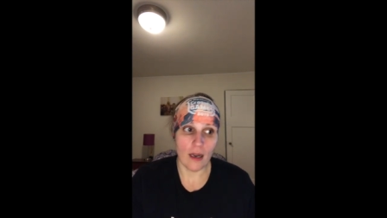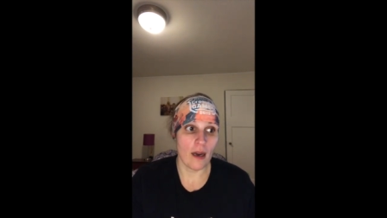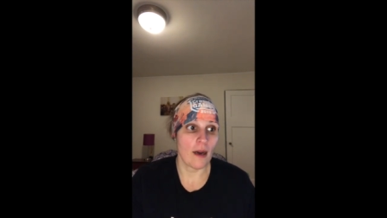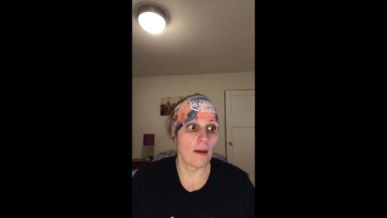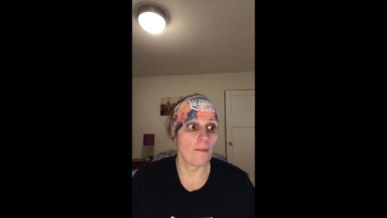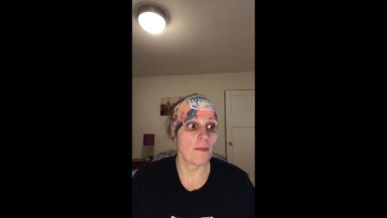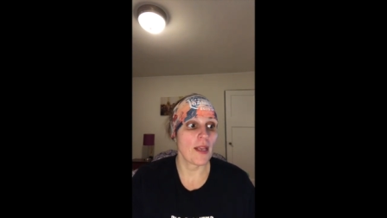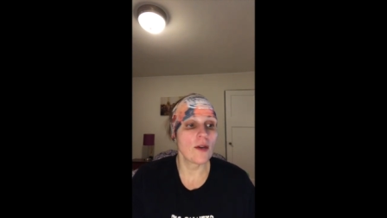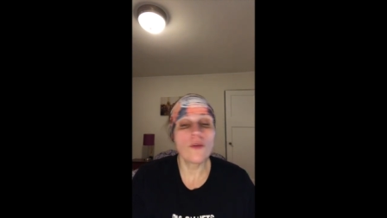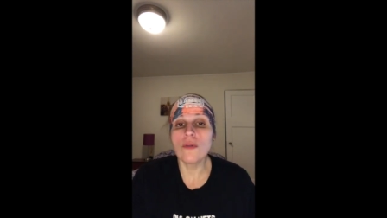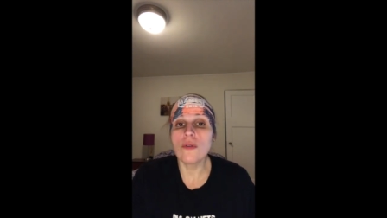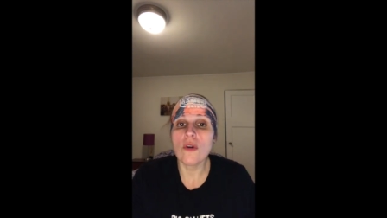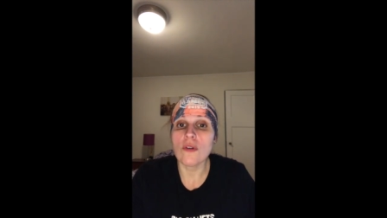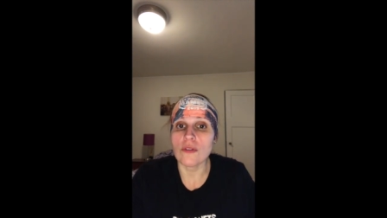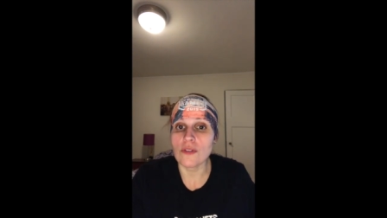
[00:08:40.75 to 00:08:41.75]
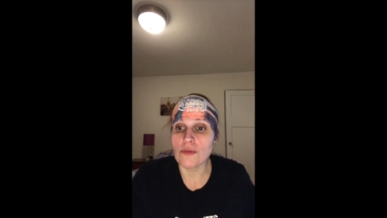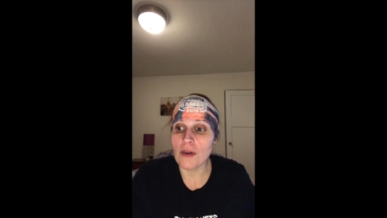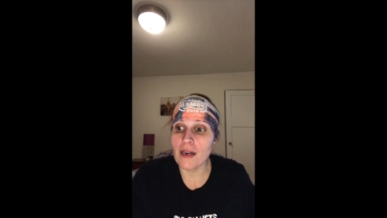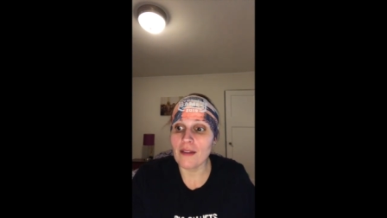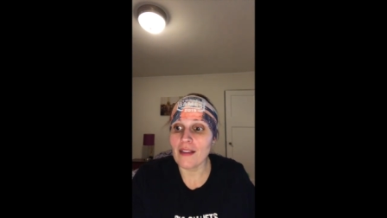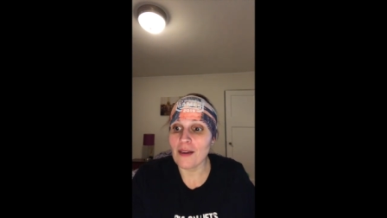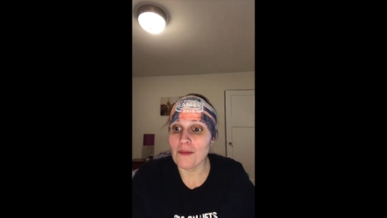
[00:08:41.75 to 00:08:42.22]
Um, and who knows,
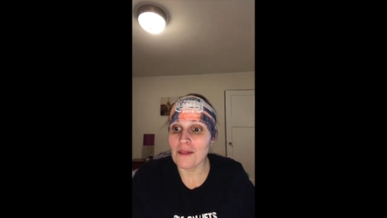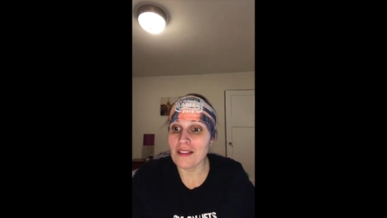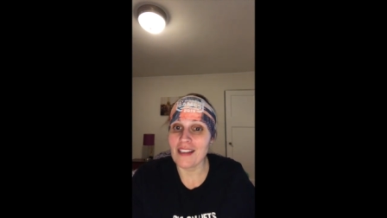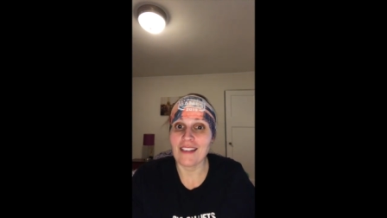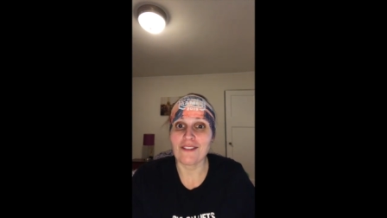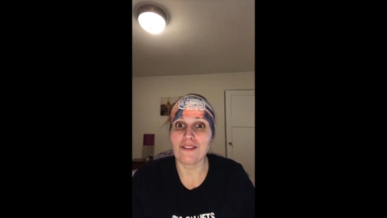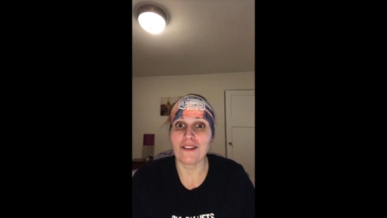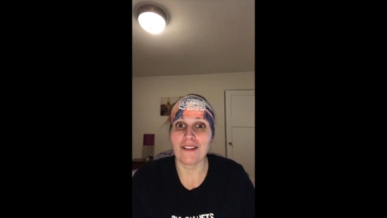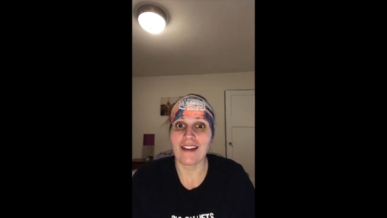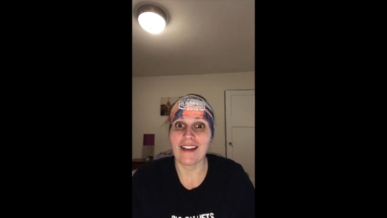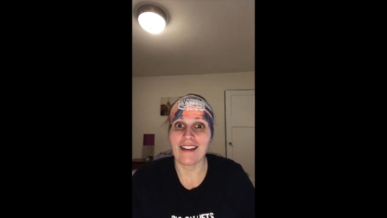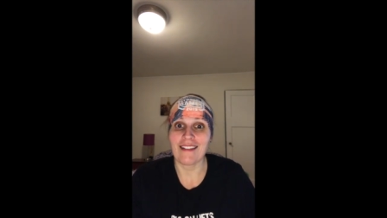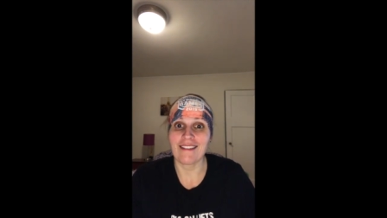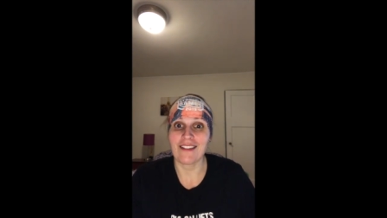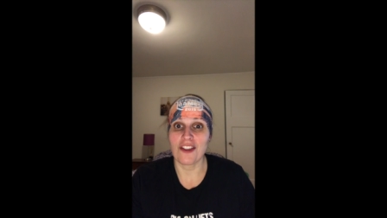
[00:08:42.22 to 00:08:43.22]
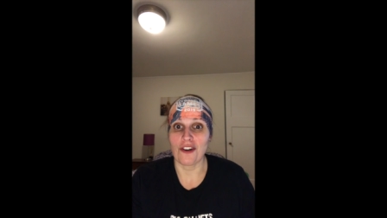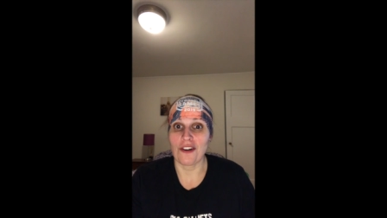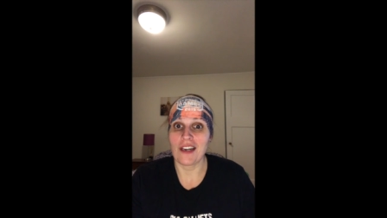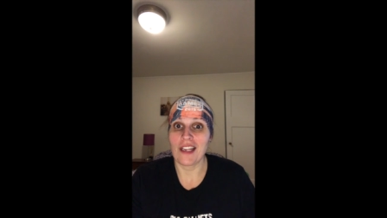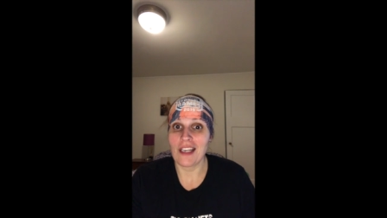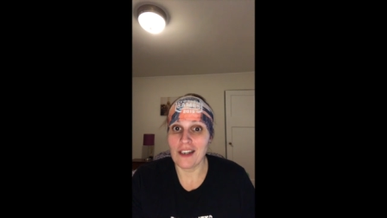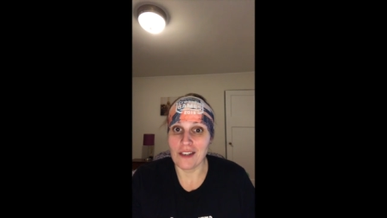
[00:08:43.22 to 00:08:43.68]
right? Like what things look like in
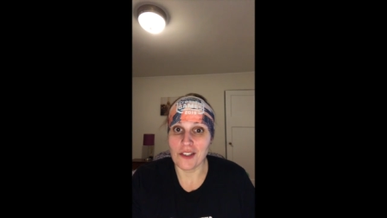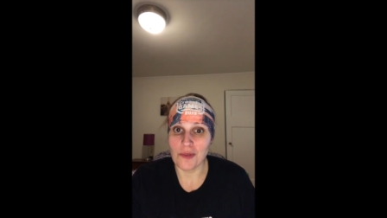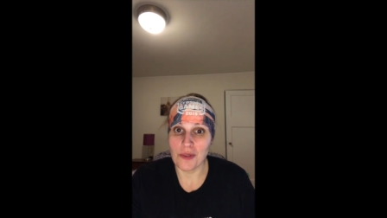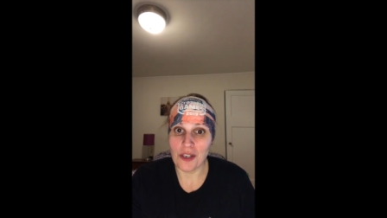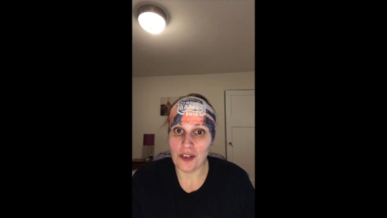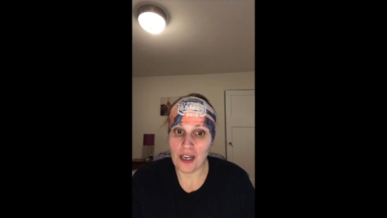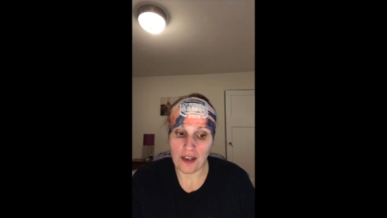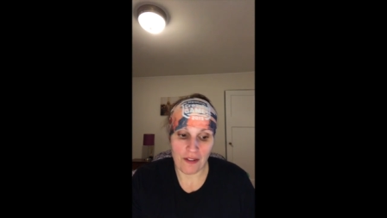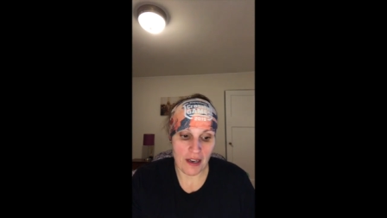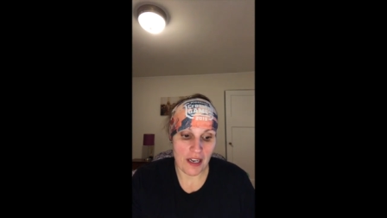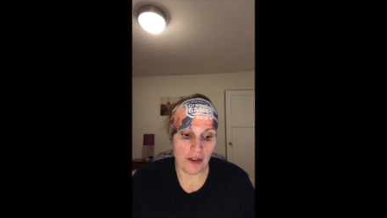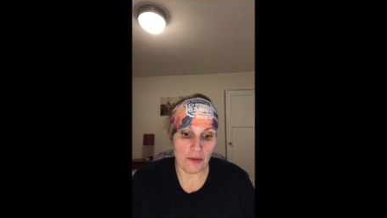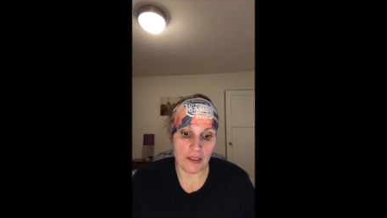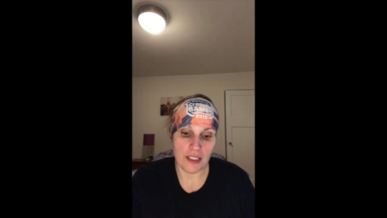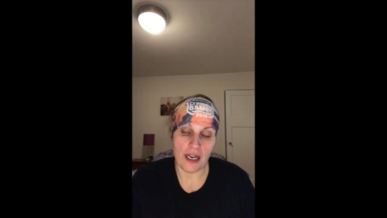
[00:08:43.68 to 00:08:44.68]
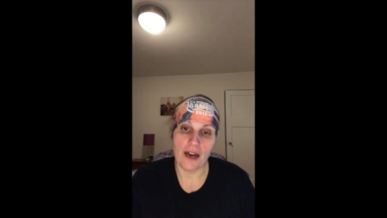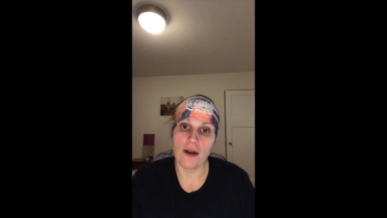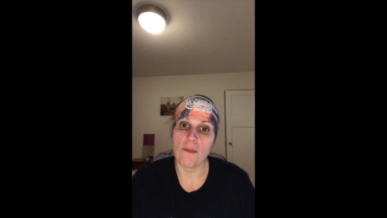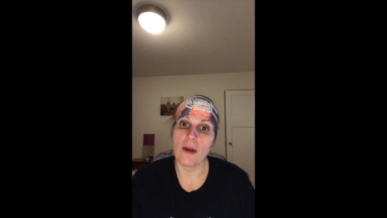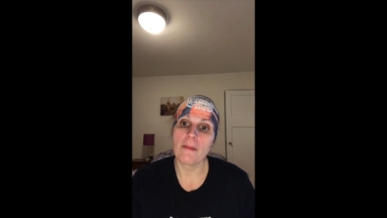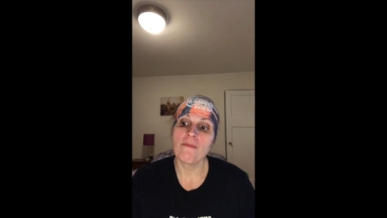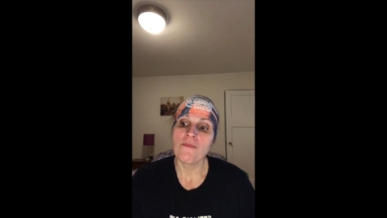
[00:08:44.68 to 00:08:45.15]
30 years when you're getting ready to retire.
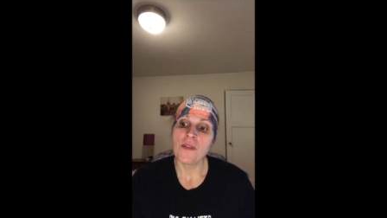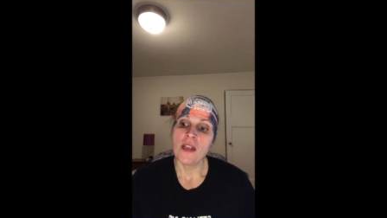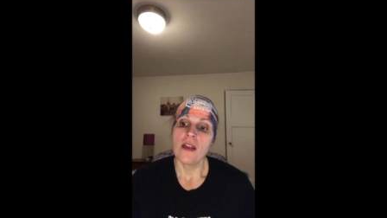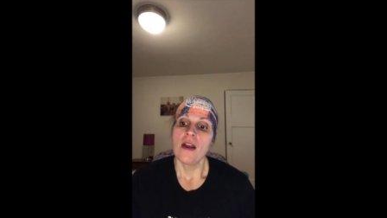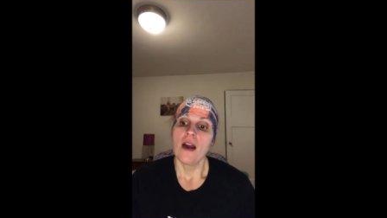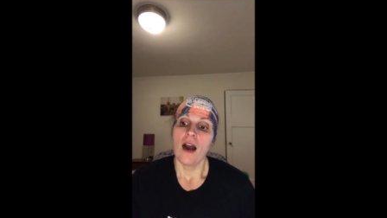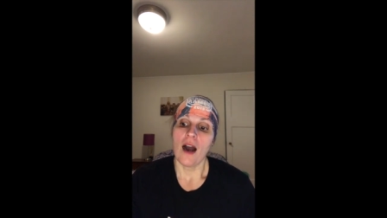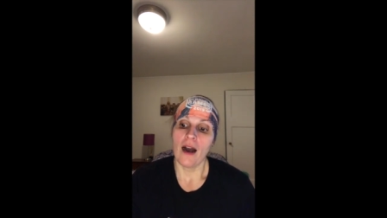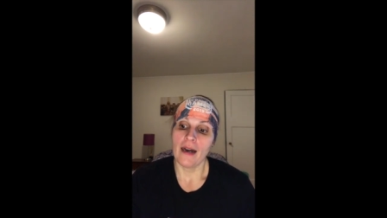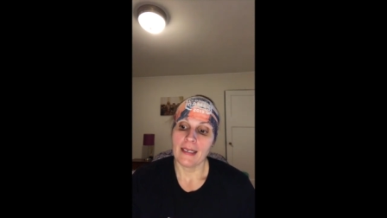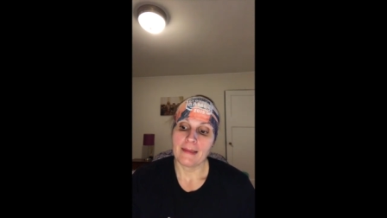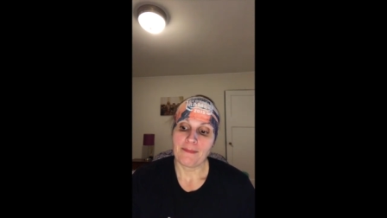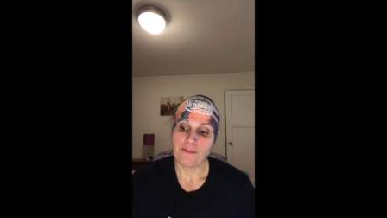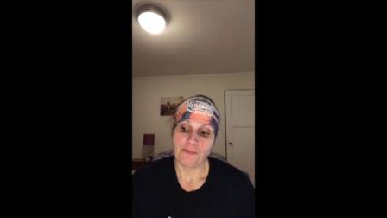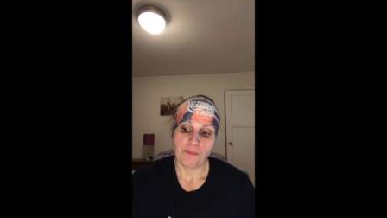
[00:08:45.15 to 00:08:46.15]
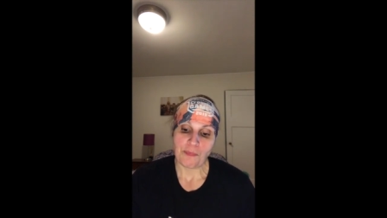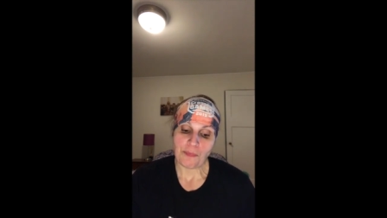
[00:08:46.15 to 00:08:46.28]
But um,